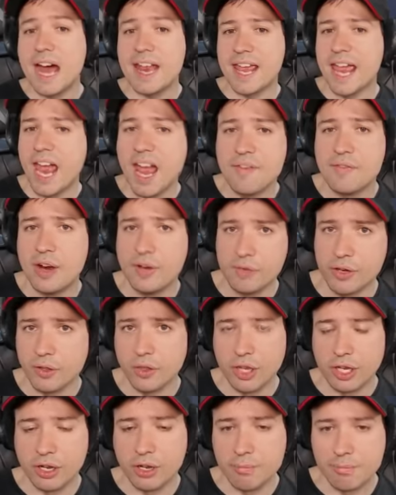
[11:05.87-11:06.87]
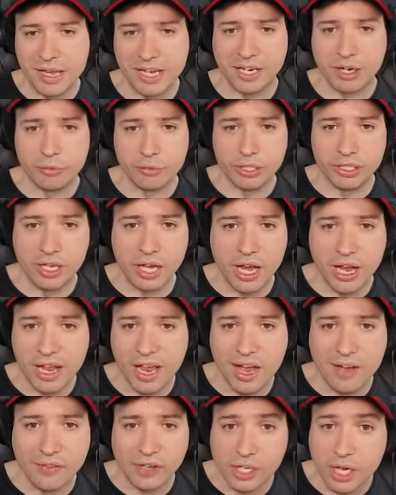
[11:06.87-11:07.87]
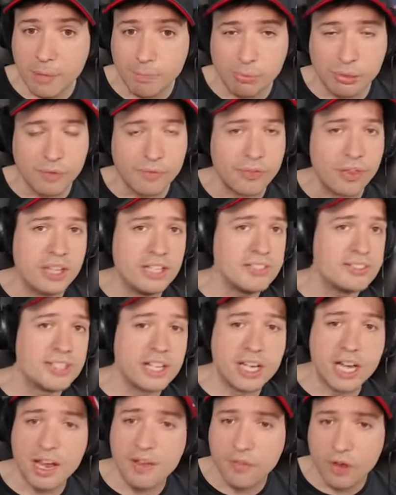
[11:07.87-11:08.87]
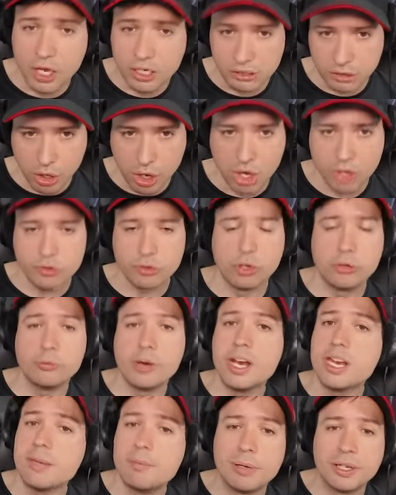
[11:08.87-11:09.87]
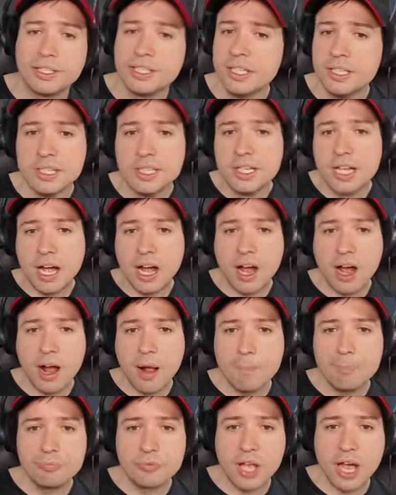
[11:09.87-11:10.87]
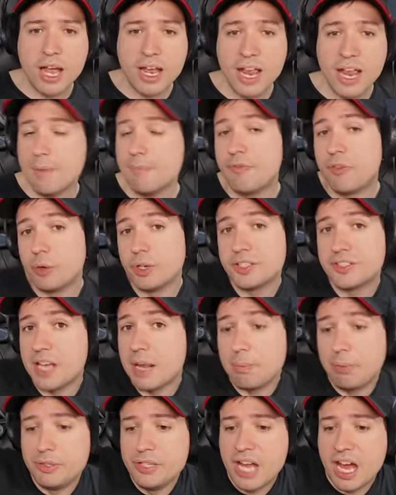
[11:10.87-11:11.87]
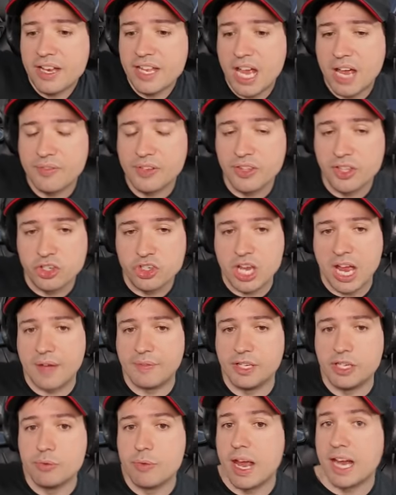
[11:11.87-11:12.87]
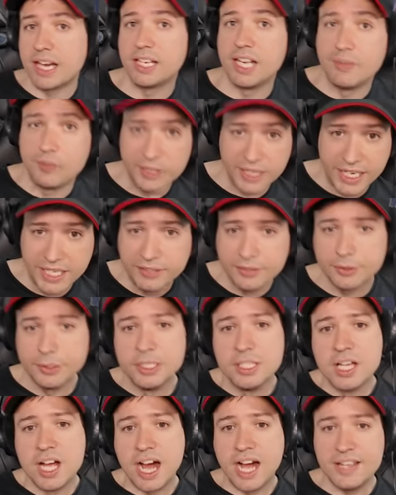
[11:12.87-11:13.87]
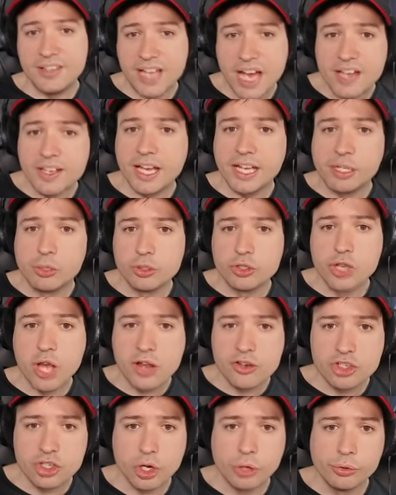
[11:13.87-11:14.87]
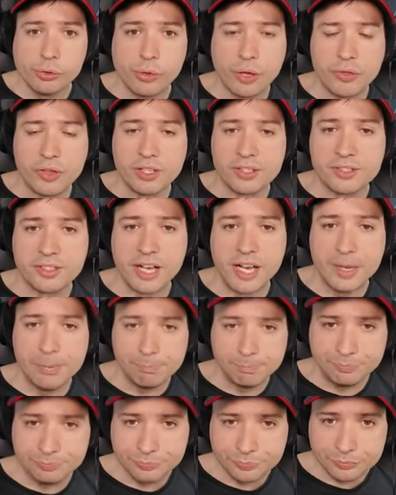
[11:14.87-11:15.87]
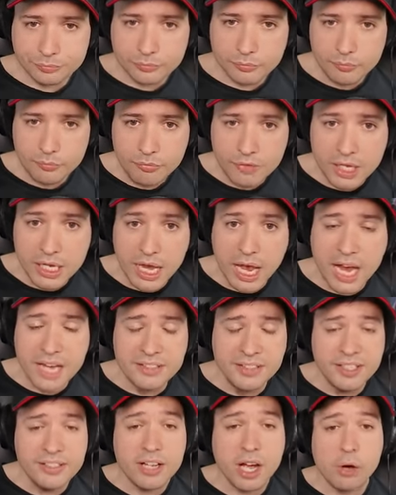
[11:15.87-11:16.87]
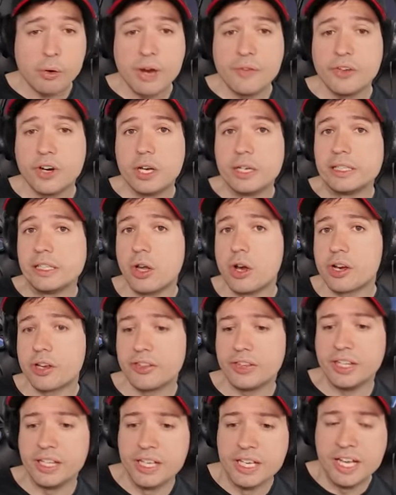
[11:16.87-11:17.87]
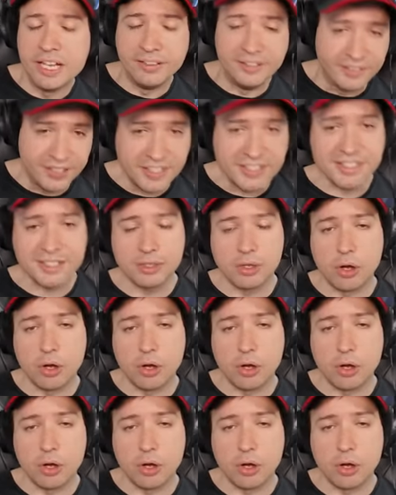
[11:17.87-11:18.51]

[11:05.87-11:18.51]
not have everything on Mech Arena. I have a couple of things that I have unlocked already, but um, I am, for example, not having the Javelin Rack level 8. I, that I could not show you at this time. Uh, I did, however, unlock the disc